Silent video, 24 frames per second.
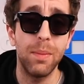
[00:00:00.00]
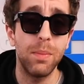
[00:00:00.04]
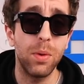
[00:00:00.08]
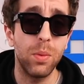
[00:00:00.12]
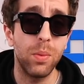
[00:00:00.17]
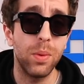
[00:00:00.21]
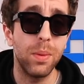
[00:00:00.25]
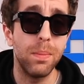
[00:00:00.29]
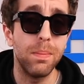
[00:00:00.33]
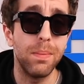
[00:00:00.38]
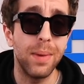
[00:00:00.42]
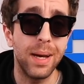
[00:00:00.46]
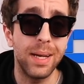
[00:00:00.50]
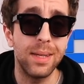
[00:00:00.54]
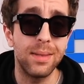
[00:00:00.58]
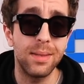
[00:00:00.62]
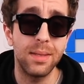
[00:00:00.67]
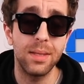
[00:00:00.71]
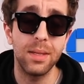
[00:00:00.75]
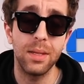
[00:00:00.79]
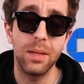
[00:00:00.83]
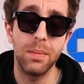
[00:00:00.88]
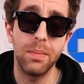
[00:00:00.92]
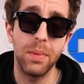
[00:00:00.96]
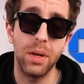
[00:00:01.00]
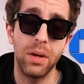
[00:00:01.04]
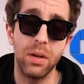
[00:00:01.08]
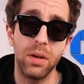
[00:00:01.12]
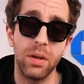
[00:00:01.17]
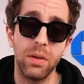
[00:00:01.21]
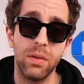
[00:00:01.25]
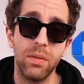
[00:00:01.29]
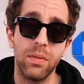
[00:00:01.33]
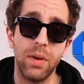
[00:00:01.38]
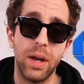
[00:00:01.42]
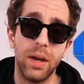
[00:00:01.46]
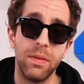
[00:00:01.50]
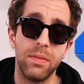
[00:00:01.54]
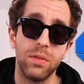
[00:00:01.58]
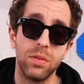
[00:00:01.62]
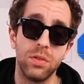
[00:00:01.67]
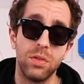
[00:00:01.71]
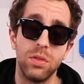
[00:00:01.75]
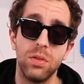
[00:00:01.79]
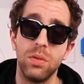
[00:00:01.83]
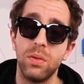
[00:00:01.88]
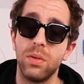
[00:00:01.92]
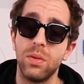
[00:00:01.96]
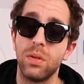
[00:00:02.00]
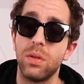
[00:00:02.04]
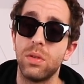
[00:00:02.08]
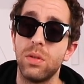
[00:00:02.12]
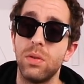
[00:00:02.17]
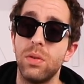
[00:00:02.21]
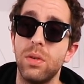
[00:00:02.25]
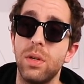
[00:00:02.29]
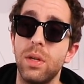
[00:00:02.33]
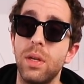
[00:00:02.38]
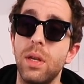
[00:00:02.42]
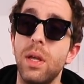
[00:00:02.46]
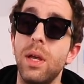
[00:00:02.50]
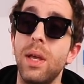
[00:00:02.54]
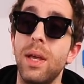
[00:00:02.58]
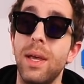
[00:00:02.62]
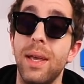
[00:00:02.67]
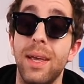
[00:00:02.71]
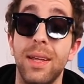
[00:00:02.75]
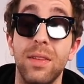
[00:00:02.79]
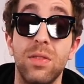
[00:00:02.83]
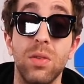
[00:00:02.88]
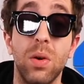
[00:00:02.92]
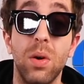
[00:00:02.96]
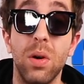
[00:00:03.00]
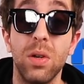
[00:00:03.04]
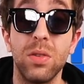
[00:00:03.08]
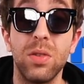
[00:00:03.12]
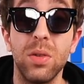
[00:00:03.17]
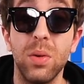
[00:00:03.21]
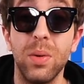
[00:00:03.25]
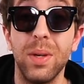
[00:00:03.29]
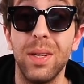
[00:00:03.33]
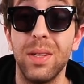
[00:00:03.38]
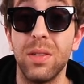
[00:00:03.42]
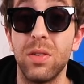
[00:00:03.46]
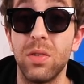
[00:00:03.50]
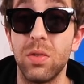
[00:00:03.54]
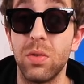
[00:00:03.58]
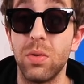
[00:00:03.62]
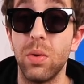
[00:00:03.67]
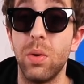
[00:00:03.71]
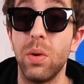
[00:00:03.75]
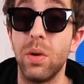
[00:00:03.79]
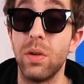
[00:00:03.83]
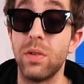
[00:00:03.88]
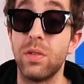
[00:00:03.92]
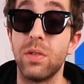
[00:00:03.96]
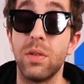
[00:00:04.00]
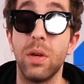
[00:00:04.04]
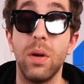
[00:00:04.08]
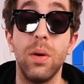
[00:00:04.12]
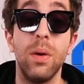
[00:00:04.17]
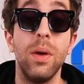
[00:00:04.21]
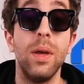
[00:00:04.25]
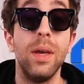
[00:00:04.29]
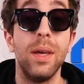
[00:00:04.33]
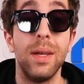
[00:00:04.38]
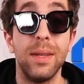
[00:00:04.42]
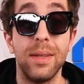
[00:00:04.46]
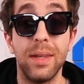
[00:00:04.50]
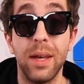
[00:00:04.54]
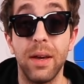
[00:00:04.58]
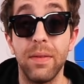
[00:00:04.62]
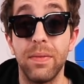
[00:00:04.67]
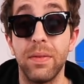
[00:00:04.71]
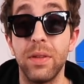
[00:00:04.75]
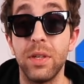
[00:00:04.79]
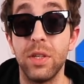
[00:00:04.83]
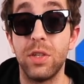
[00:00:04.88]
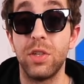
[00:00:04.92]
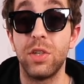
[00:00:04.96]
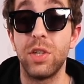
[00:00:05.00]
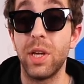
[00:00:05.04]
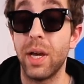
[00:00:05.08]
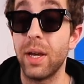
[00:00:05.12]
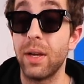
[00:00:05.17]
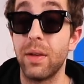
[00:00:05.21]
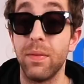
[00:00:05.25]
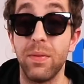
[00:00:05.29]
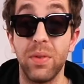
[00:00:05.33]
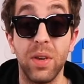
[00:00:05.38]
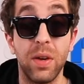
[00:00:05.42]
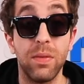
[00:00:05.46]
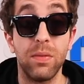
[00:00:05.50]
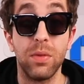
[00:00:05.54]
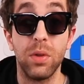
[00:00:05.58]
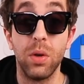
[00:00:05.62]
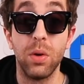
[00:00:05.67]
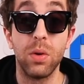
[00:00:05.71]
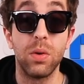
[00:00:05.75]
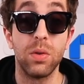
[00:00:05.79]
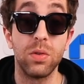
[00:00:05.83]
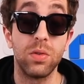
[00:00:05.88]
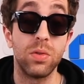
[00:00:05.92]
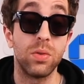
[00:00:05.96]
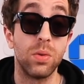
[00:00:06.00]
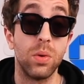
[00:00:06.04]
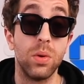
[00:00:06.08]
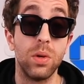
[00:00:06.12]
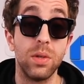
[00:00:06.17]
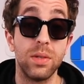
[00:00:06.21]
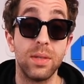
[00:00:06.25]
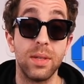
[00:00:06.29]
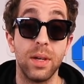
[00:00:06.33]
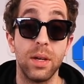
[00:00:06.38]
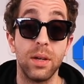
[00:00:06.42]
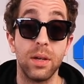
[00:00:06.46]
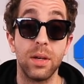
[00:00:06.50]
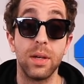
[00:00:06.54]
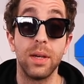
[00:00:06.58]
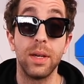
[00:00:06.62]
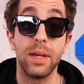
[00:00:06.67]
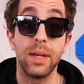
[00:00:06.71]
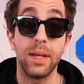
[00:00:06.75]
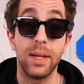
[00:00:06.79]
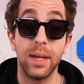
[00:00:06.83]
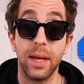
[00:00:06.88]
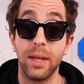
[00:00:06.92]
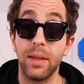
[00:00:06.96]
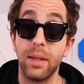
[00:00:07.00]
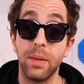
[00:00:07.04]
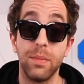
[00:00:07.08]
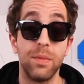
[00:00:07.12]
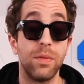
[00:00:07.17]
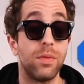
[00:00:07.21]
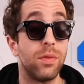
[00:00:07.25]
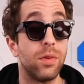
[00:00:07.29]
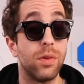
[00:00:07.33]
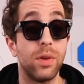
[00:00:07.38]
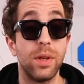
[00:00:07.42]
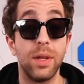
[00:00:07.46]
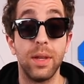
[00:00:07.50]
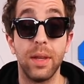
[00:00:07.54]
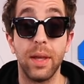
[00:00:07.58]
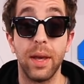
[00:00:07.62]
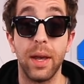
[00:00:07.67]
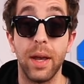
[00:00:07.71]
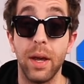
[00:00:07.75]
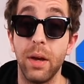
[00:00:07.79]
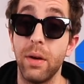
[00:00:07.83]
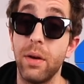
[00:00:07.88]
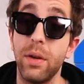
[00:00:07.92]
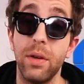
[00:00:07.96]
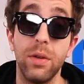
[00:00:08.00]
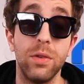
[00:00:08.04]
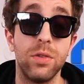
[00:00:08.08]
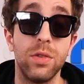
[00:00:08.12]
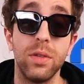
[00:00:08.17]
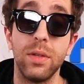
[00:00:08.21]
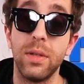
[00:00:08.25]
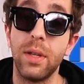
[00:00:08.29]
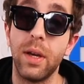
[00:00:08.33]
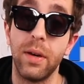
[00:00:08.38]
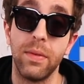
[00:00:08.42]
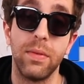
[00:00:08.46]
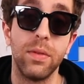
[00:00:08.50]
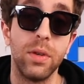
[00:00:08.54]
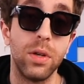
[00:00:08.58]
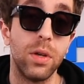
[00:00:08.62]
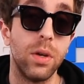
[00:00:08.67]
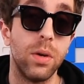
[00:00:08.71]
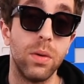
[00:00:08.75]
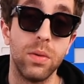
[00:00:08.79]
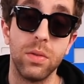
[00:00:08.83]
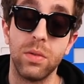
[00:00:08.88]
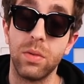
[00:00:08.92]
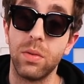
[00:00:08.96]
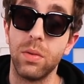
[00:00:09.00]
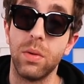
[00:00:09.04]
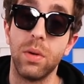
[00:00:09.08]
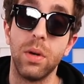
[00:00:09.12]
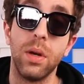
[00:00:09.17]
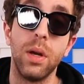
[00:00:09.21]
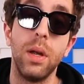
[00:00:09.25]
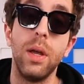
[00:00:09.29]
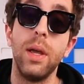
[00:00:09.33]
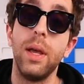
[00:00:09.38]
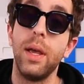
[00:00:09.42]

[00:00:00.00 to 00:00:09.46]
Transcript: but we might see an American raffle too included. It's also in store, so definitely check if you have local stores that are gonna get them. If you're in the area, you should definitely go in store